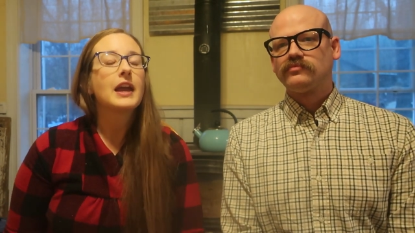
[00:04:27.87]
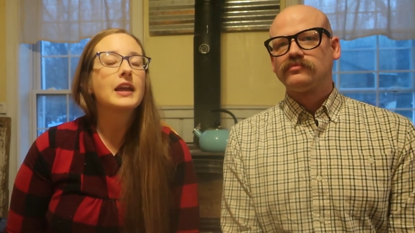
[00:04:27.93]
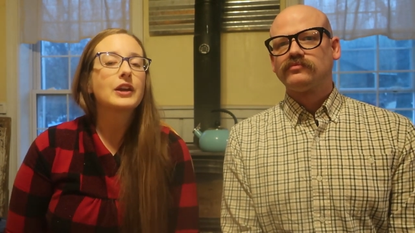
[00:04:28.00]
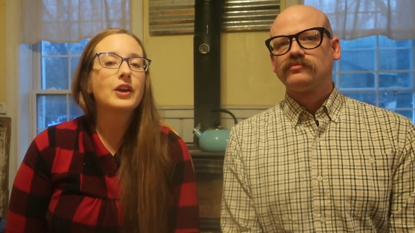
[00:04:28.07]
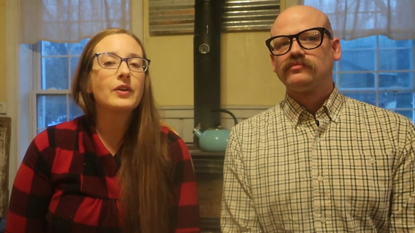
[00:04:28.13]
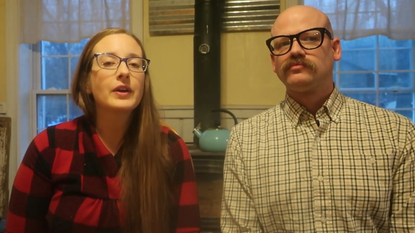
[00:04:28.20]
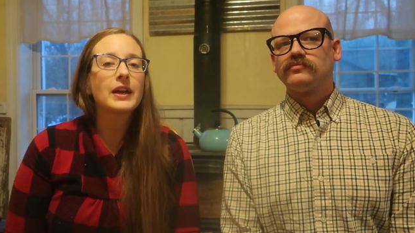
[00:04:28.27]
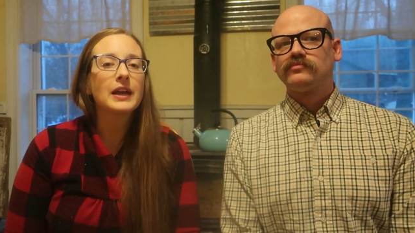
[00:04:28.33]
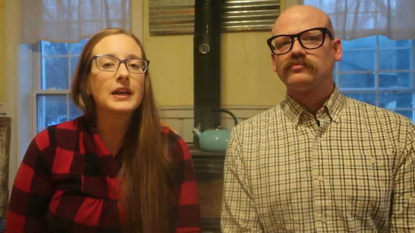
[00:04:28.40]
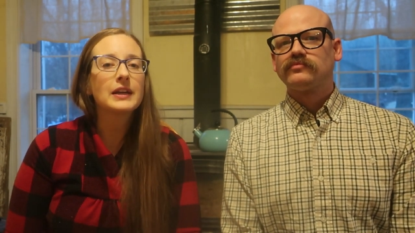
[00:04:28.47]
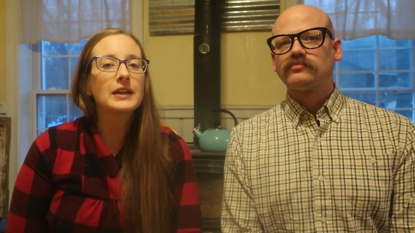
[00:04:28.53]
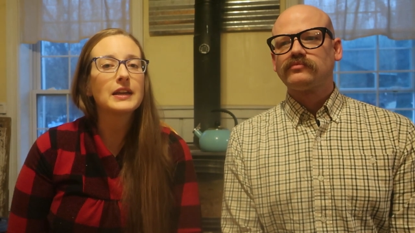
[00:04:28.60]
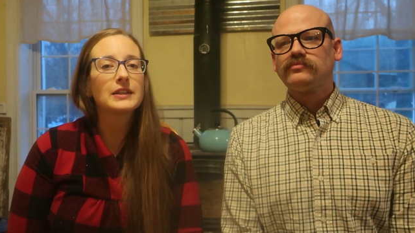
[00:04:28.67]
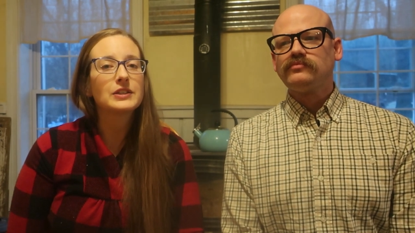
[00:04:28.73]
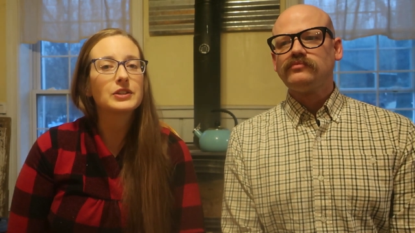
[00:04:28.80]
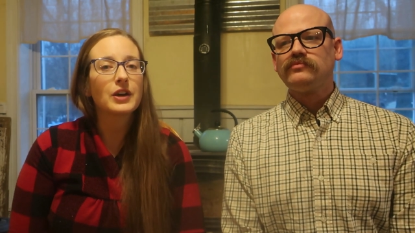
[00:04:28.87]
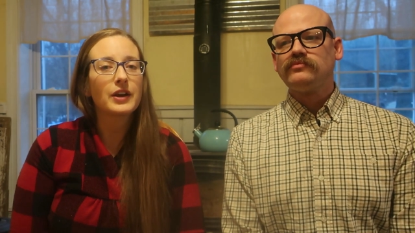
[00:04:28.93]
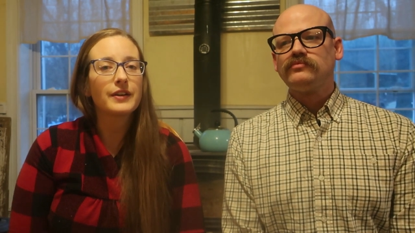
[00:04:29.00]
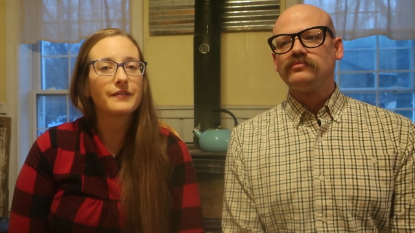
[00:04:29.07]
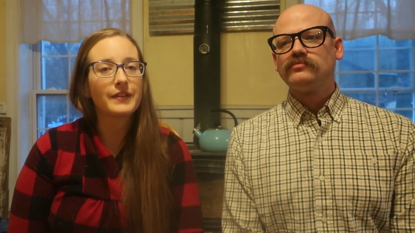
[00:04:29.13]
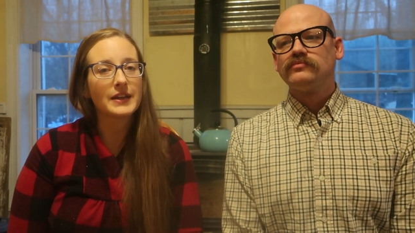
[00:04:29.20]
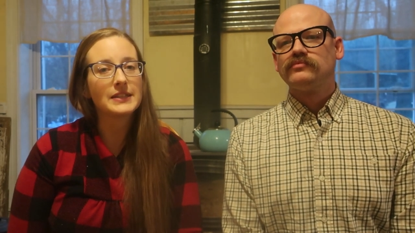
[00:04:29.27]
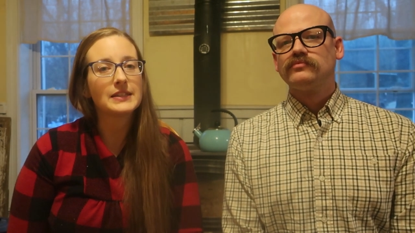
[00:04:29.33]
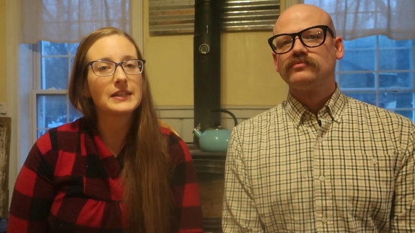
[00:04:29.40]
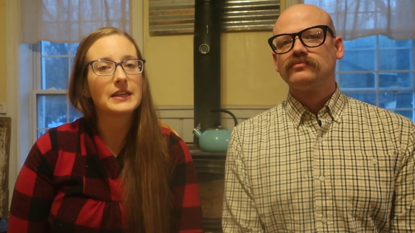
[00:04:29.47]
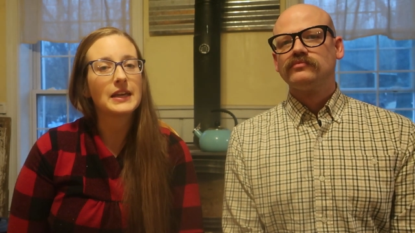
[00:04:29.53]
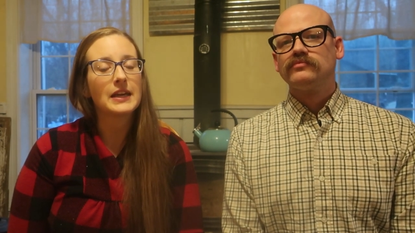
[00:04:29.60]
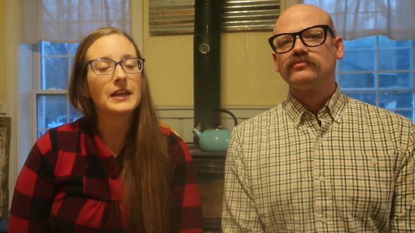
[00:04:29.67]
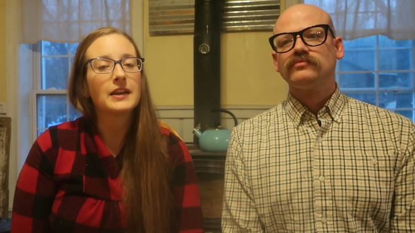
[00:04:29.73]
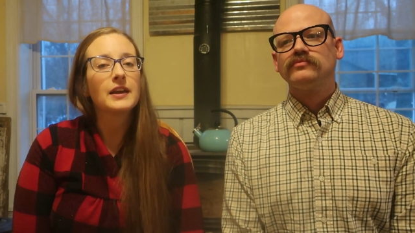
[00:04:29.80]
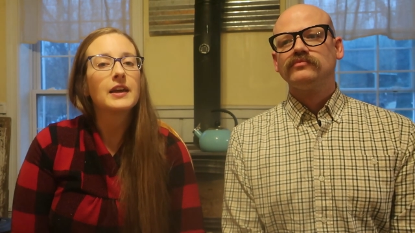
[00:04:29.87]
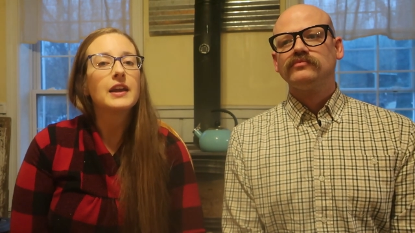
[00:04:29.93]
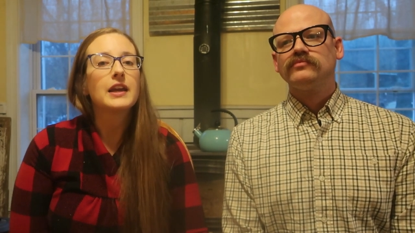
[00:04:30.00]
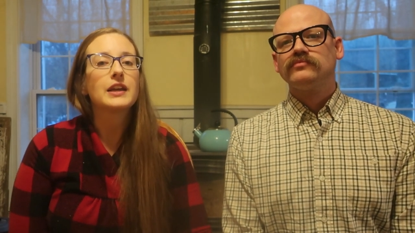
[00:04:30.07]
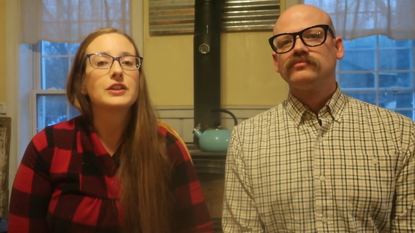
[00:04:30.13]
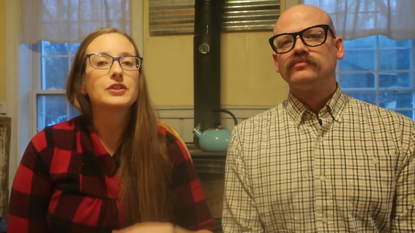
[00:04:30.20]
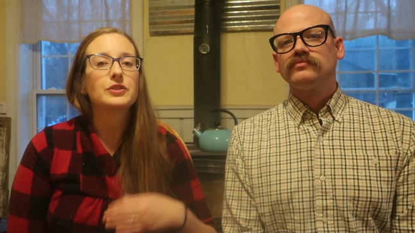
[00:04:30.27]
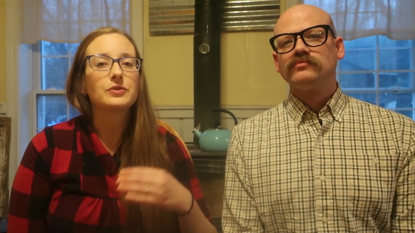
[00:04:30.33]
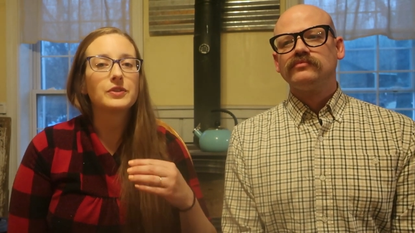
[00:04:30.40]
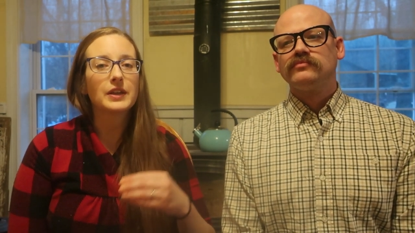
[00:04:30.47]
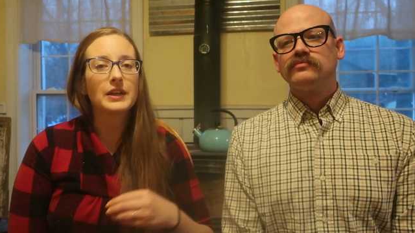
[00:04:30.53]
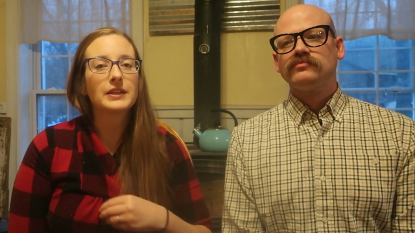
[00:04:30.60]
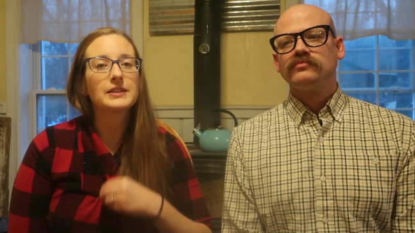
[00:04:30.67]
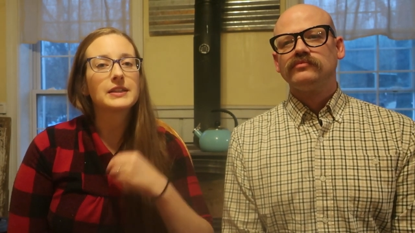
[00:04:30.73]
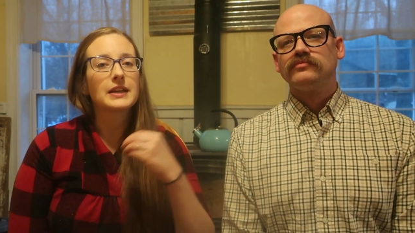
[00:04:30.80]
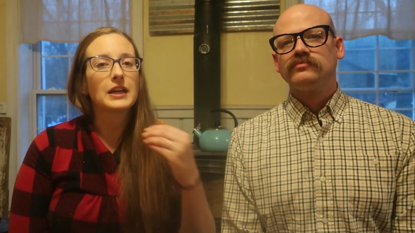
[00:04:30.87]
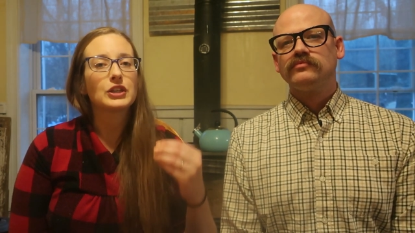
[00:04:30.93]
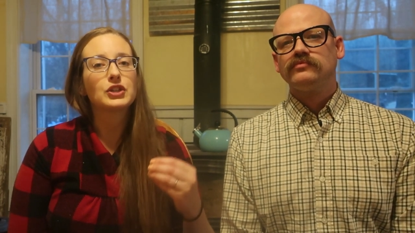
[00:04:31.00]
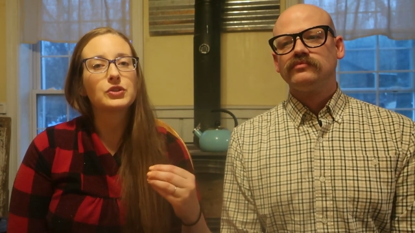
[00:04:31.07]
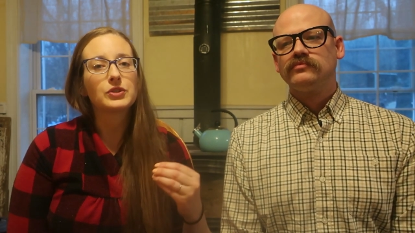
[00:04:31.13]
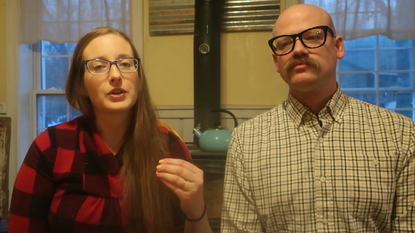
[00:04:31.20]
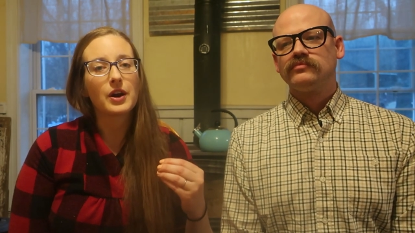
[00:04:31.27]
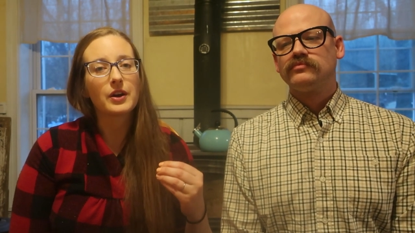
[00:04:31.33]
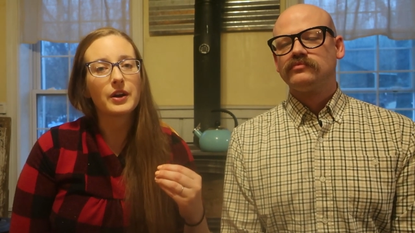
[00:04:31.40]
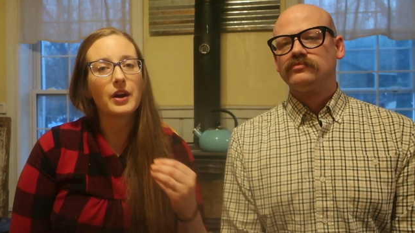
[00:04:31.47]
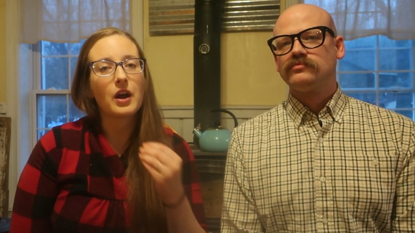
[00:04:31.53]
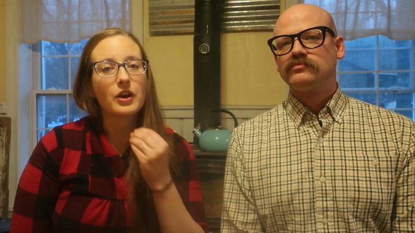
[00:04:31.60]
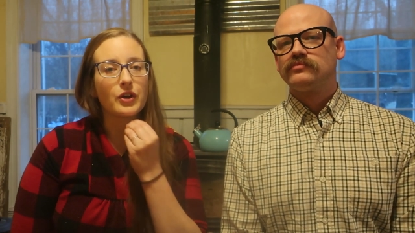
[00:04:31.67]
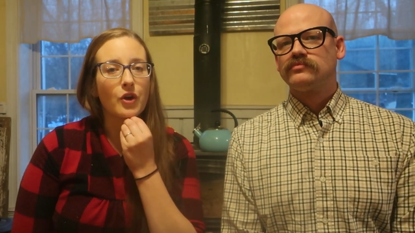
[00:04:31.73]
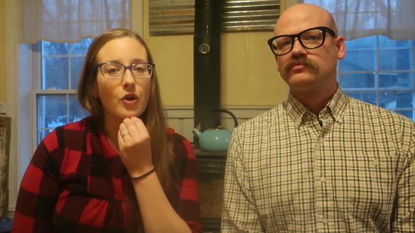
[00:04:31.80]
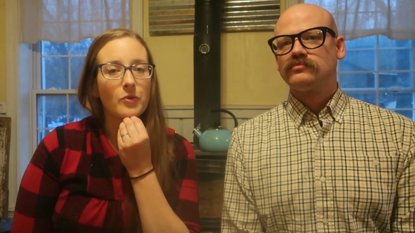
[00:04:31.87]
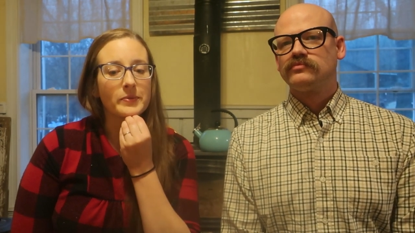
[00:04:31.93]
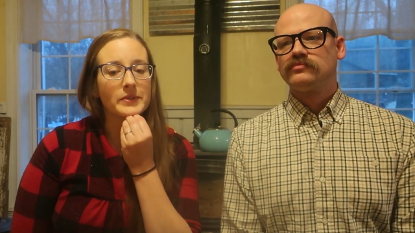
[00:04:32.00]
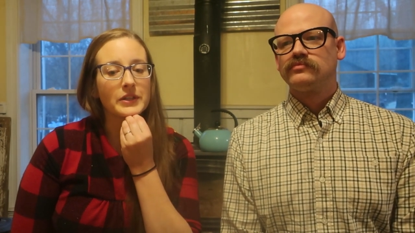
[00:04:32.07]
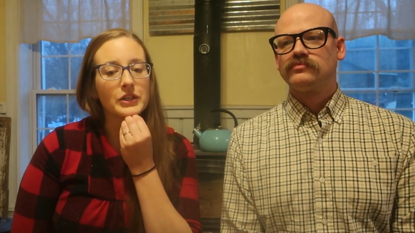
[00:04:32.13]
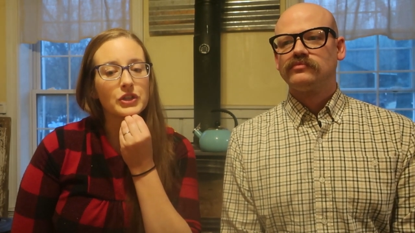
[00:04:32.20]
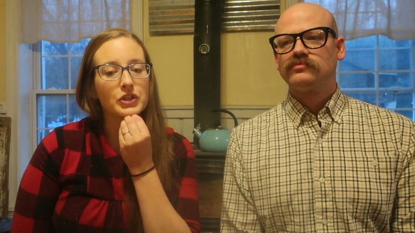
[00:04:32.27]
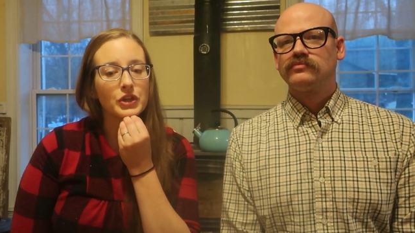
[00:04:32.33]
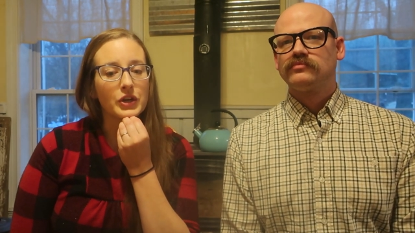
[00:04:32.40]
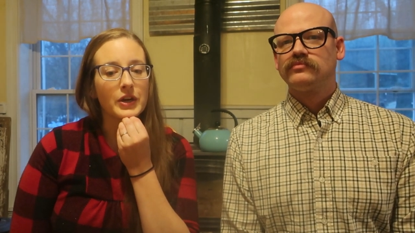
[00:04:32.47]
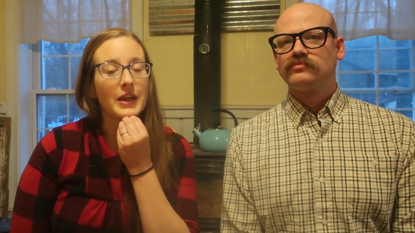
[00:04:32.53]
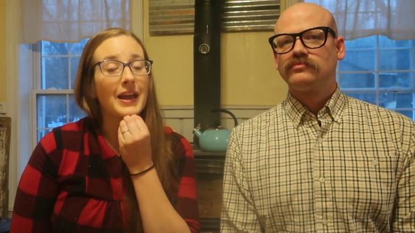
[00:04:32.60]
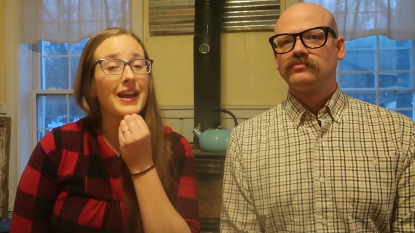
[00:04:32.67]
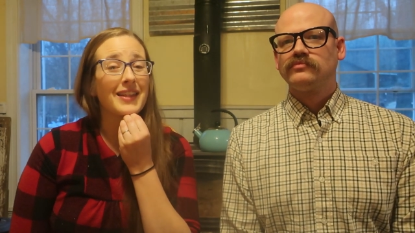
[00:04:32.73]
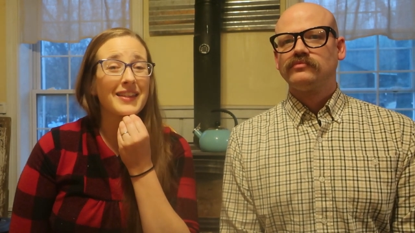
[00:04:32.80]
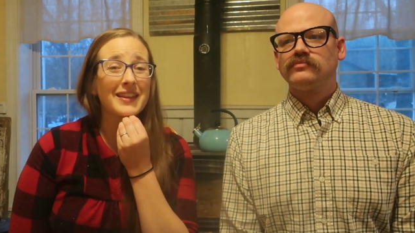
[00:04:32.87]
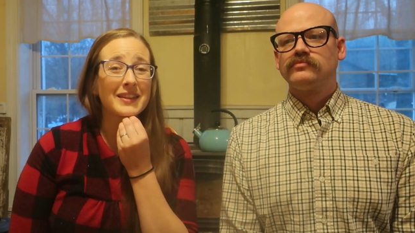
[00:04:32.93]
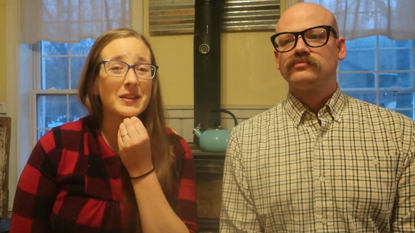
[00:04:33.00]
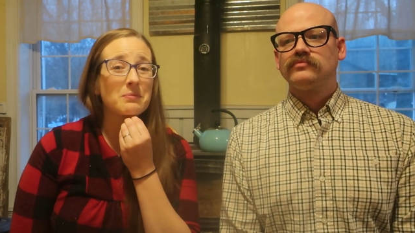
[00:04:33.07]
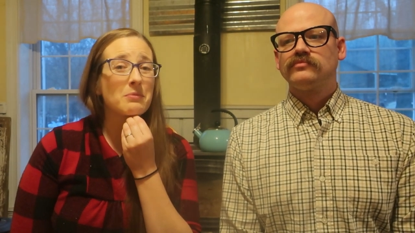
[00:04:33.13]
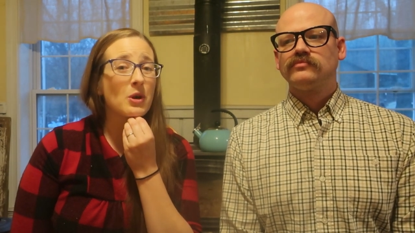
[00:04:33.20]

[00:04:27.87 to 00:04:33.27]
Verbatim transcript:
Speaker 1: and go ahead and start investing it into things to get you started on your homestead journey. I think the